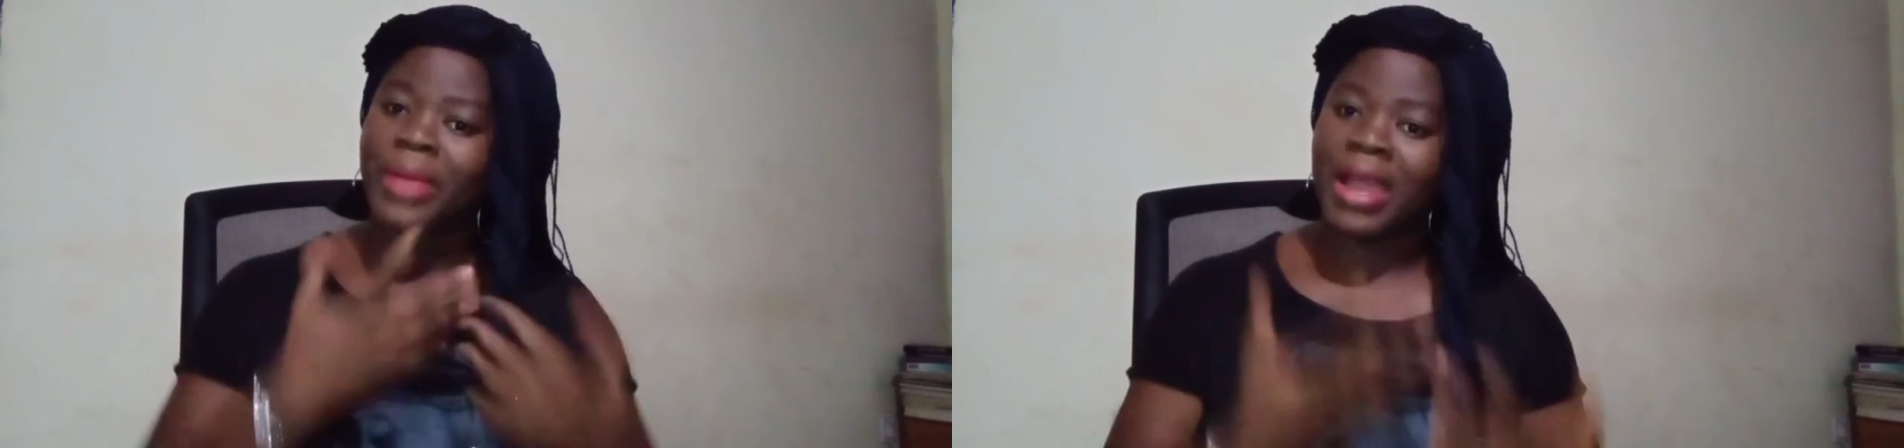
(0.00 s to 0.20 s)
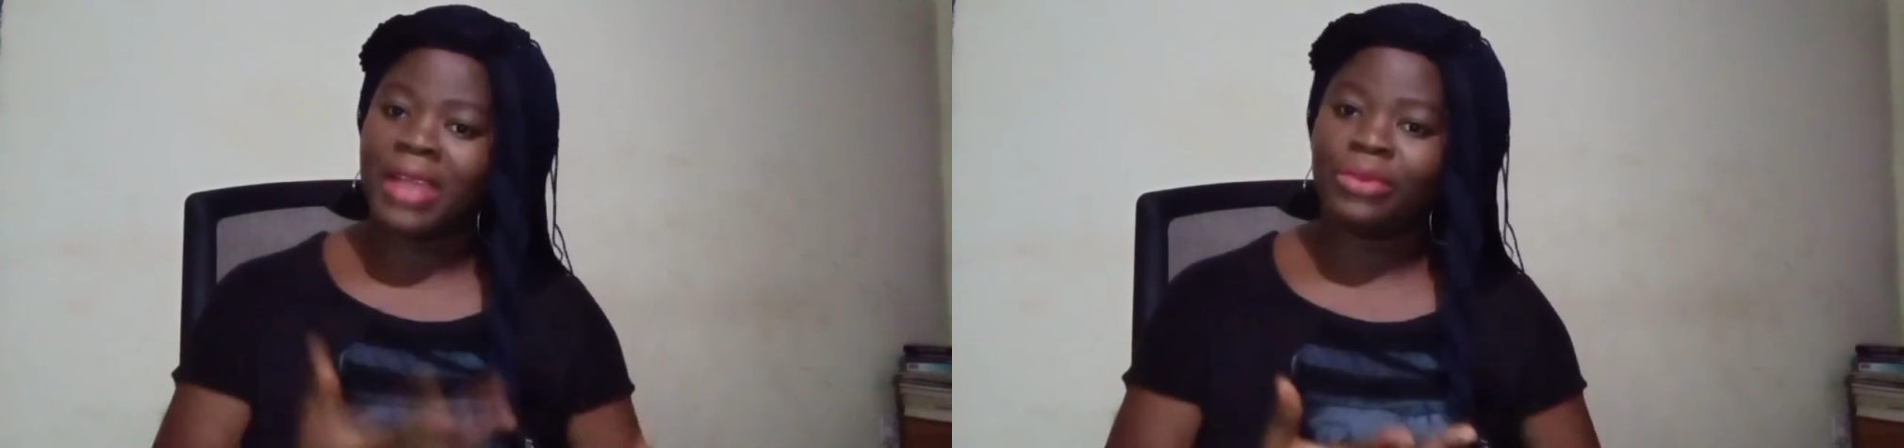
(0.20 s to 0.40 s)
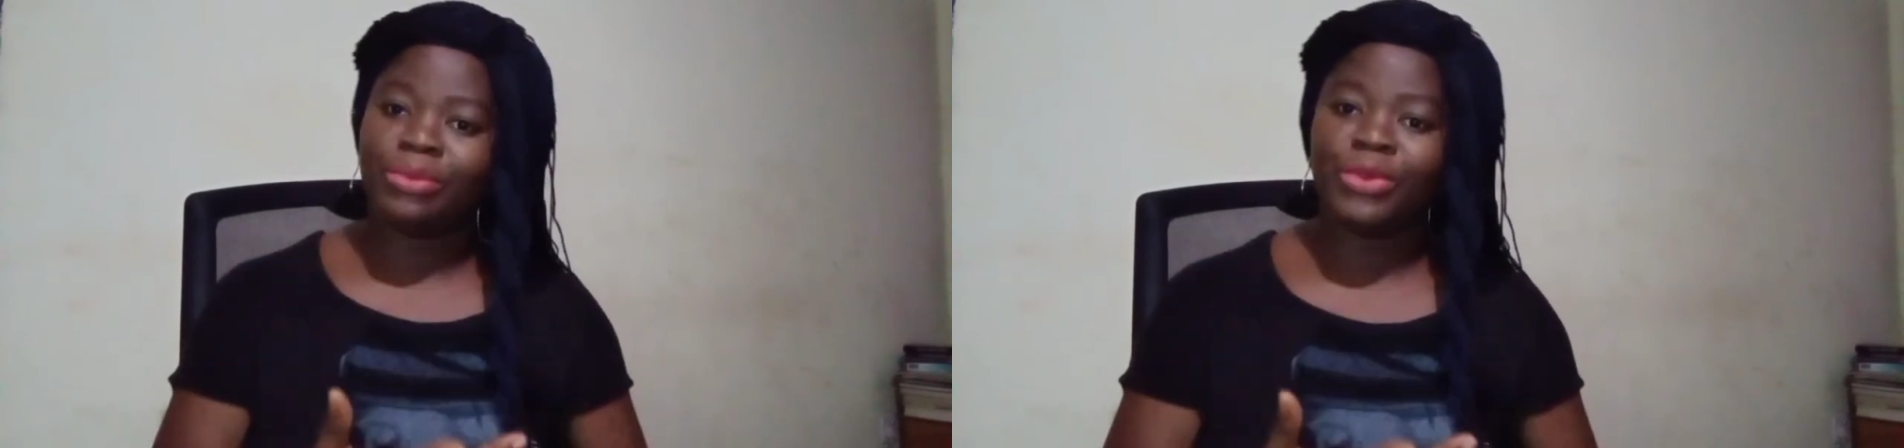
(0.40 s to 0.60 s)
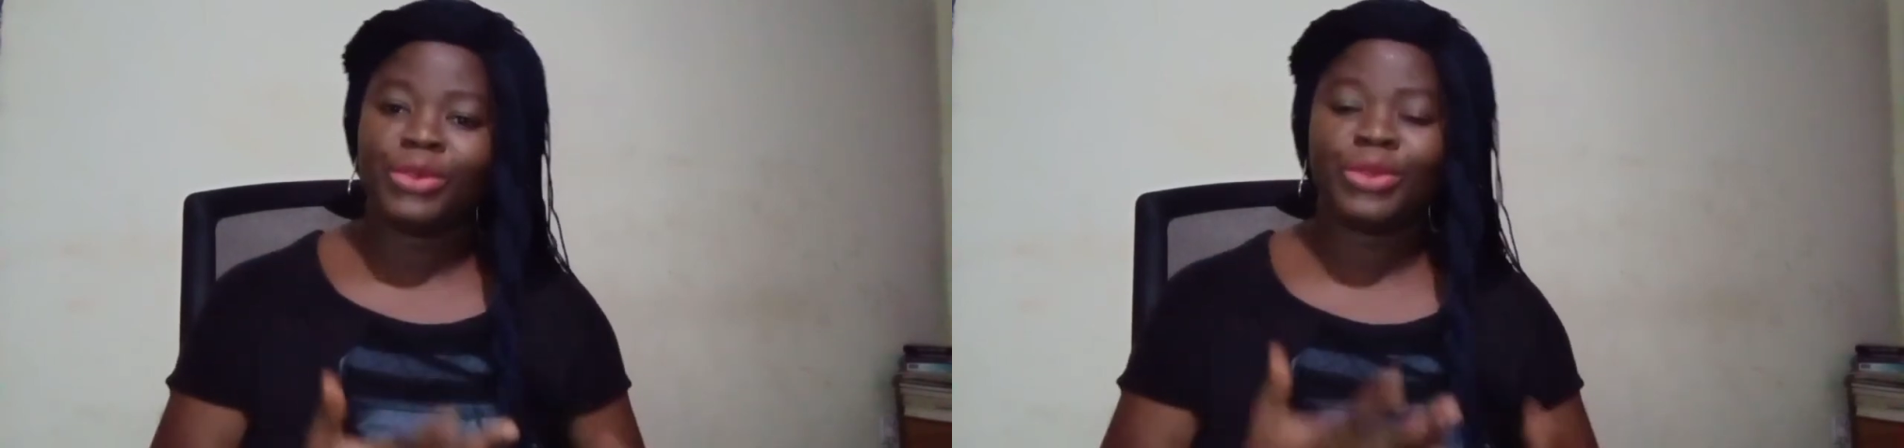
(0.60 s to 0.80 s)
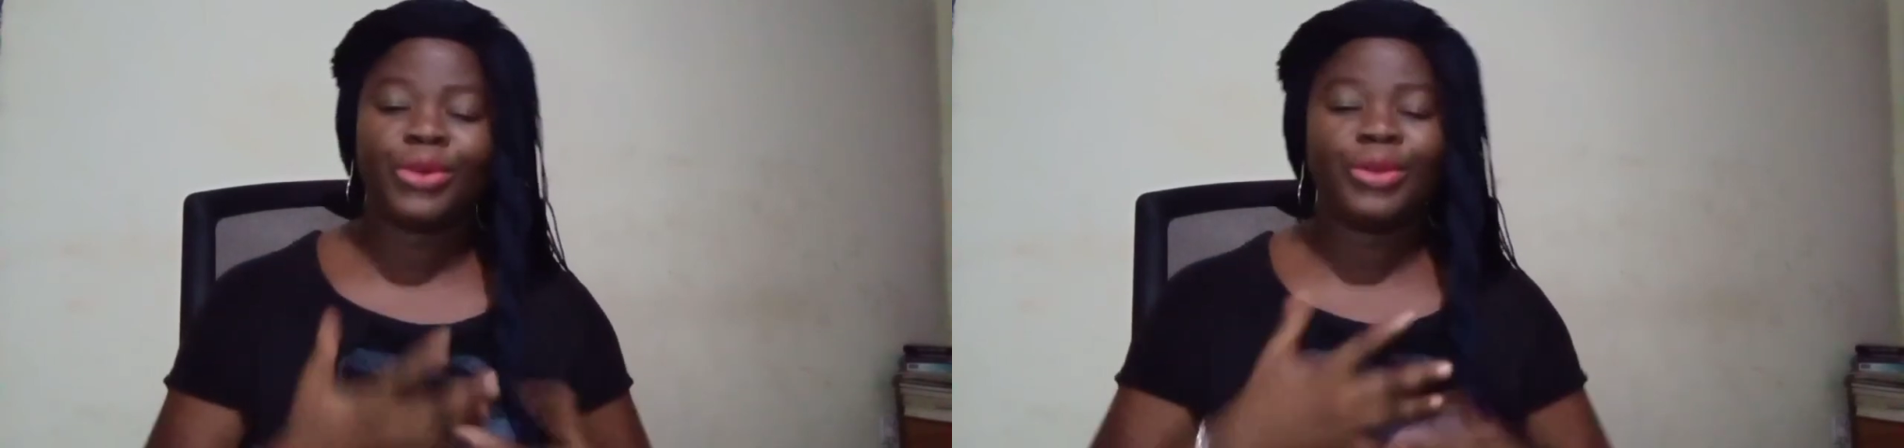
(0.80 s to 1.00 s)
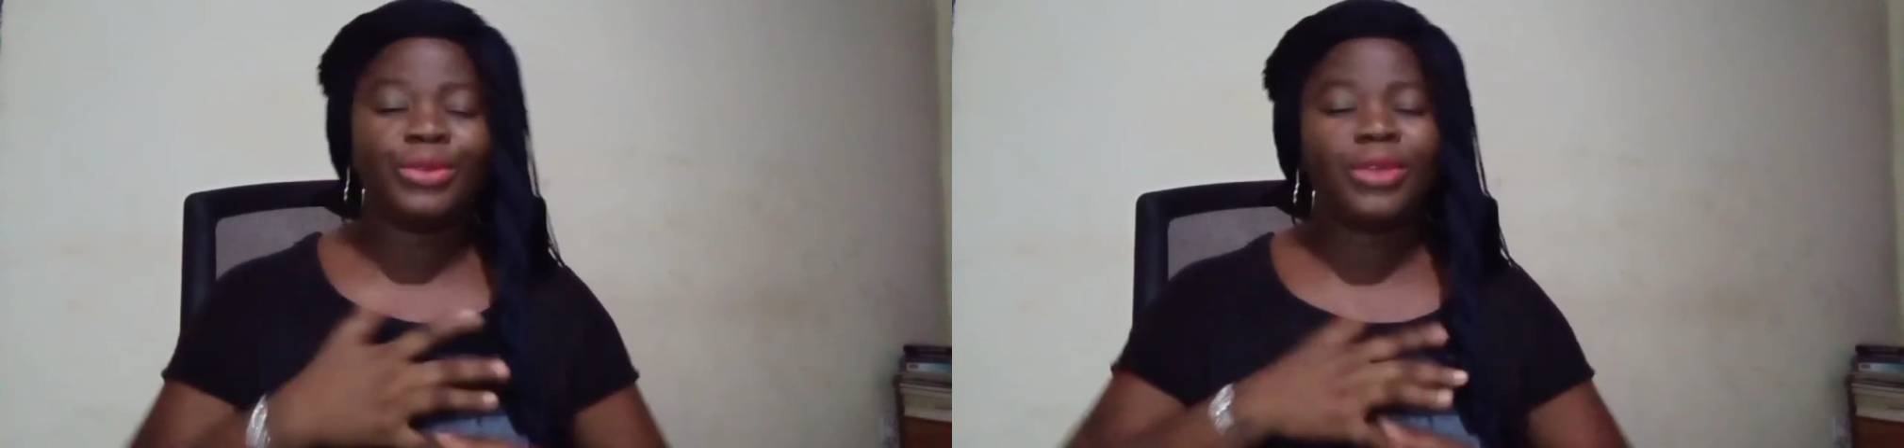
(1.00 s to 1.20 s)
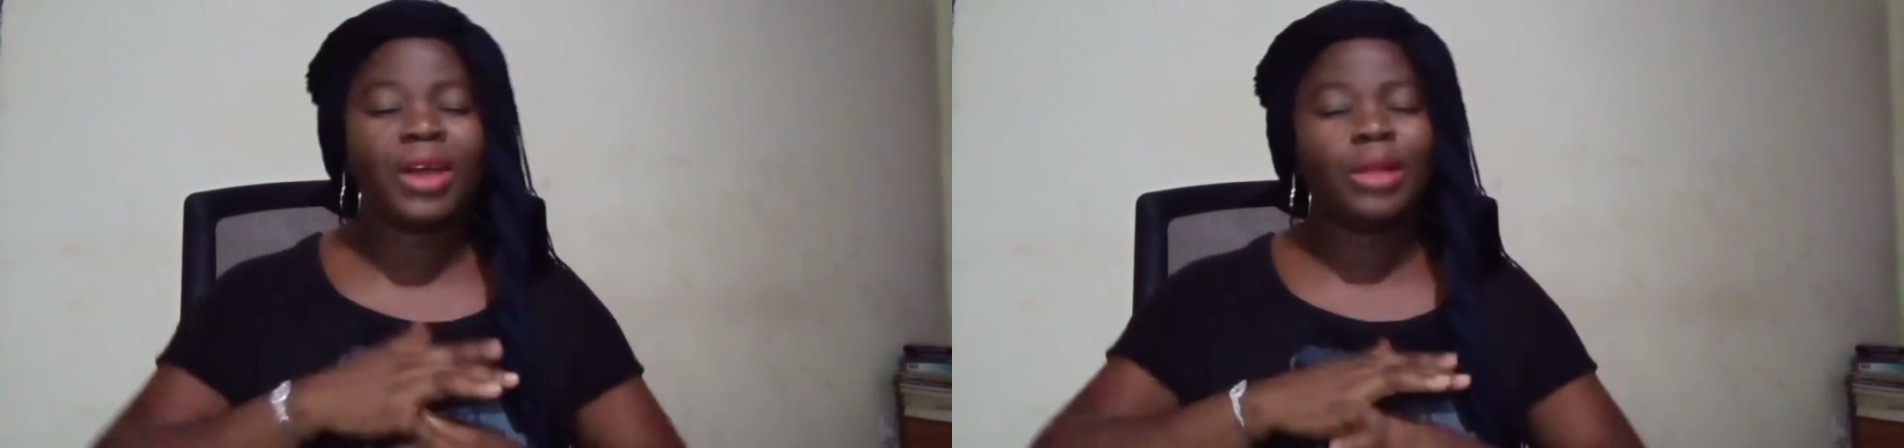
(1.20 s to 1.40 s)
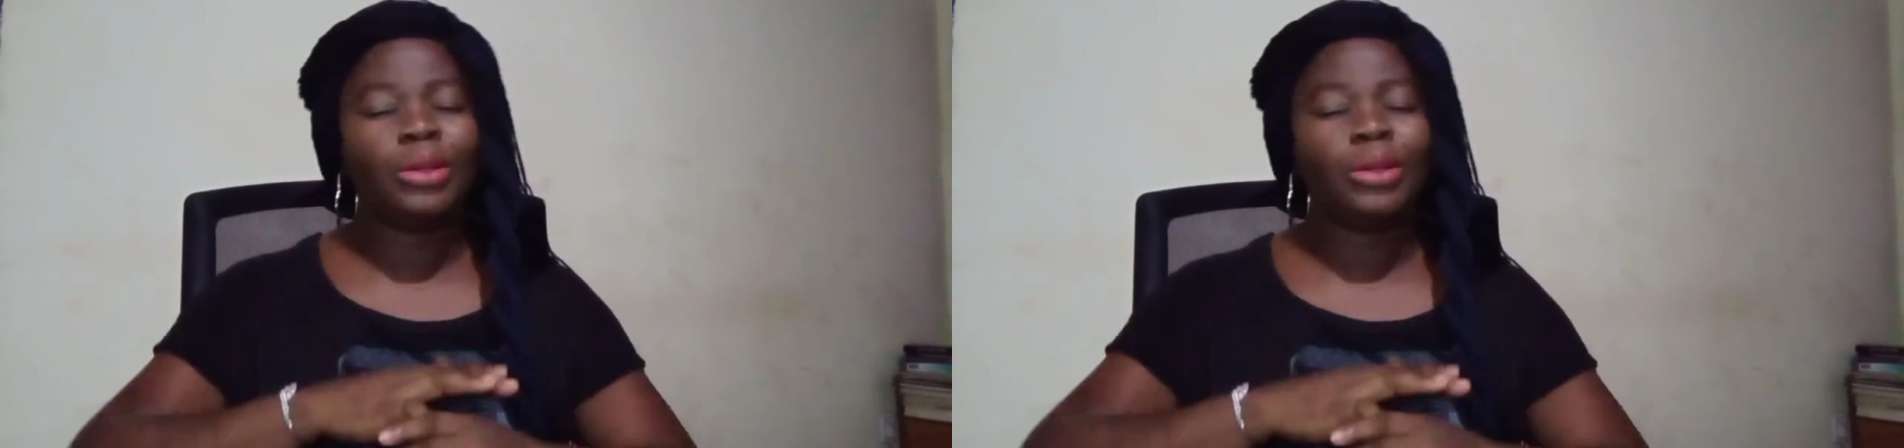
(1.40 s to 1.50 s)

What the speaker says: bad mood or you are